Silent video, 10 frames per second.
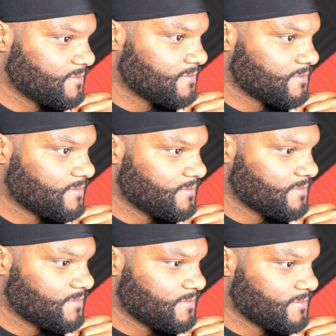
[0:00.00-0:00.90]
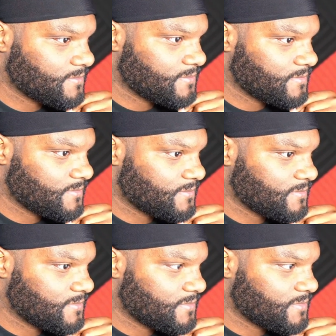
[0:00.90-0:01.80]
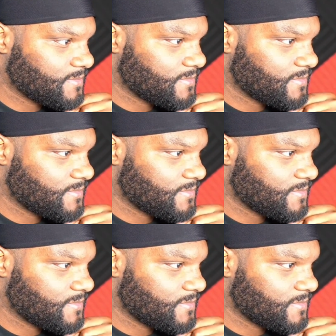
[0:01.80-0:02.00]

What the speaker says: (no one is talking)